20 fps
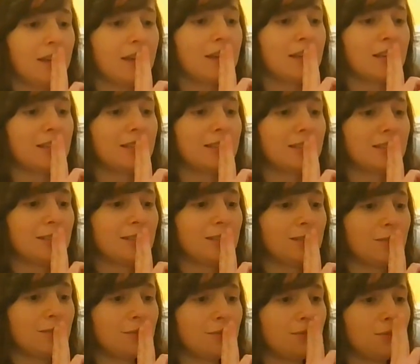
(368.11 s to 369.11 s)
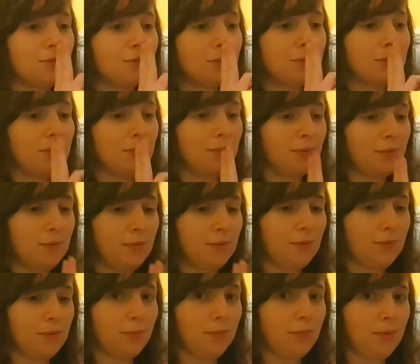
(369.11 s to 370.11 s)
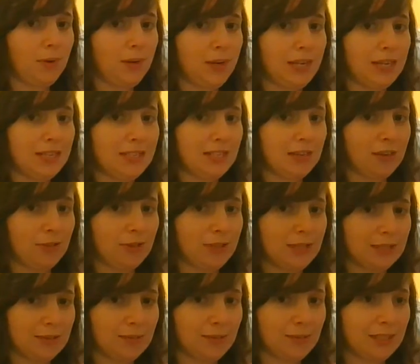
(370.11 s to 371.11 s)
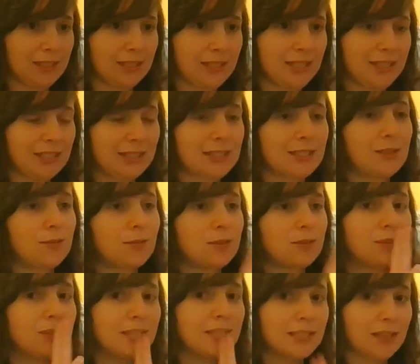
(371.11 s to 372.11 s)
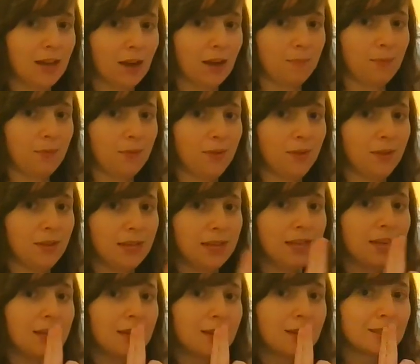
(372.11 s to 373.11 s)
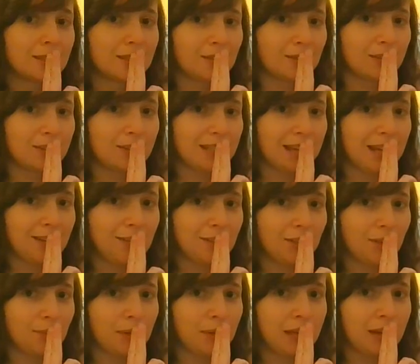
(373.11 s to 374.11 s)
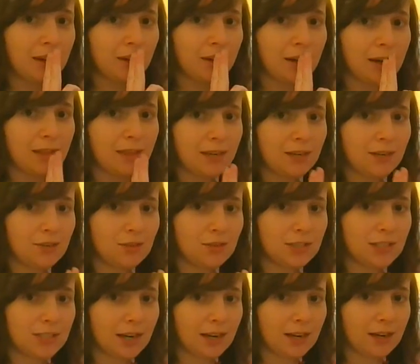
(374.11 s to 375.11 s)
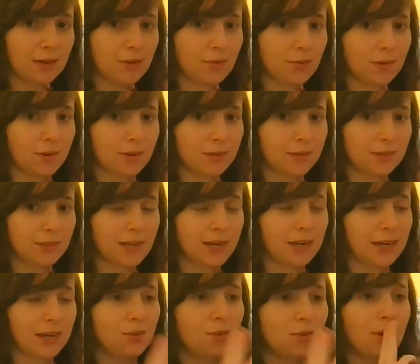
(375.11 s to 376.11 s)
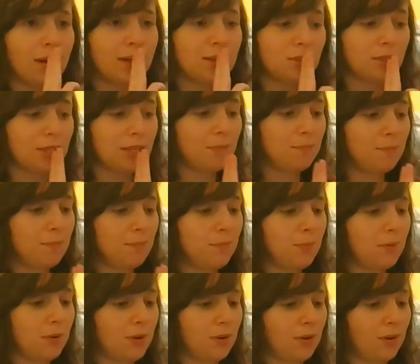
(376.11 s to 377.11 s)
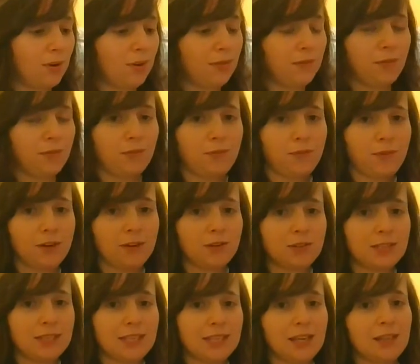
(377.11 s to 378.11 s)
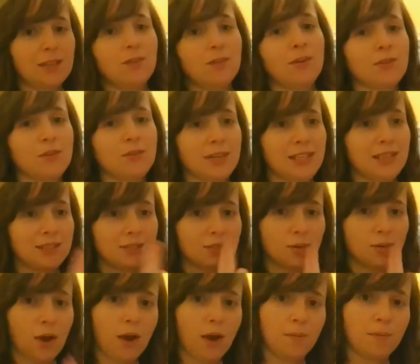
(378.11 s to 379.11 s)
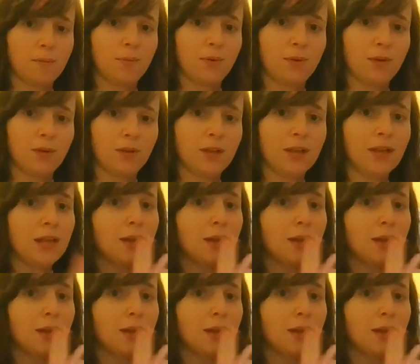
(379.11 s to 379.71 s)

is to bring it down this way. So this is slow. So this is humble. So it's H up here, and then you just kind of gradually put all of your fingers together underneath. So humble,